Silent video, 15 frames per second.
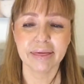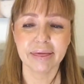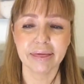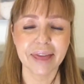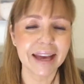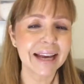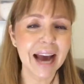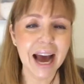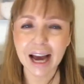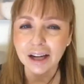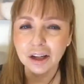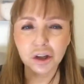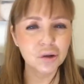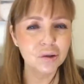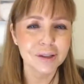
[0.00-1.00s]
they
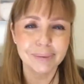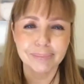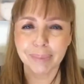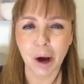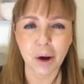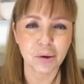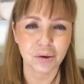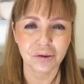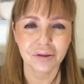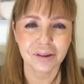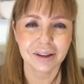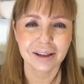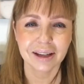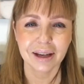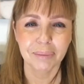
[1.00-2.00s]
can't use both
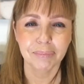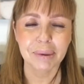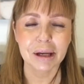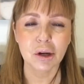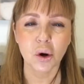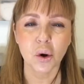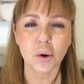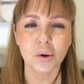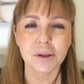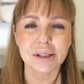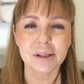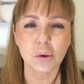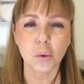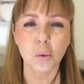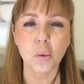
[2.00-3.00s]

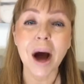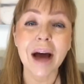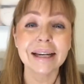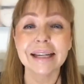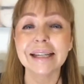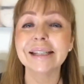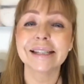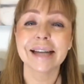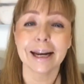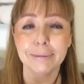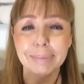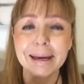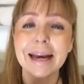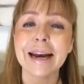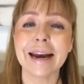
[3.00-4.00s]
because one is going to
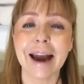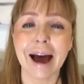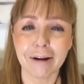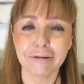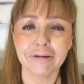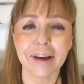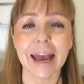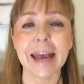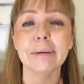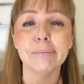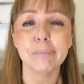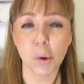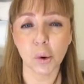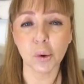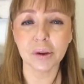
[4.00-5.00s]
be enough and
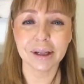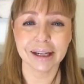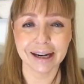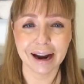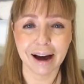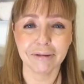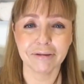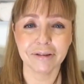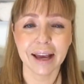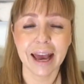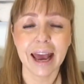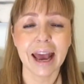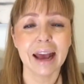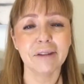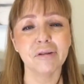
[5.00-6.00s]
more than enough.
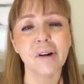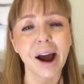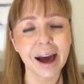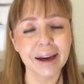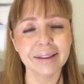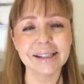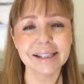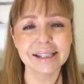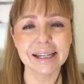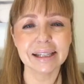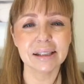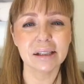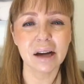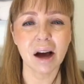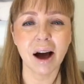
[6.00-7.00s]
And for other
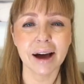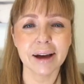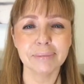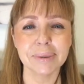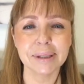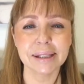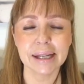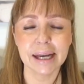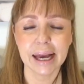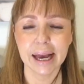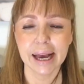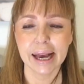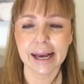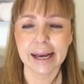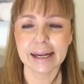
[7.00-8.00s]
skin types,
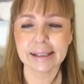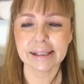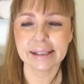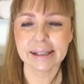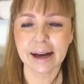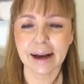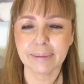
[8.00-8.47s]
it's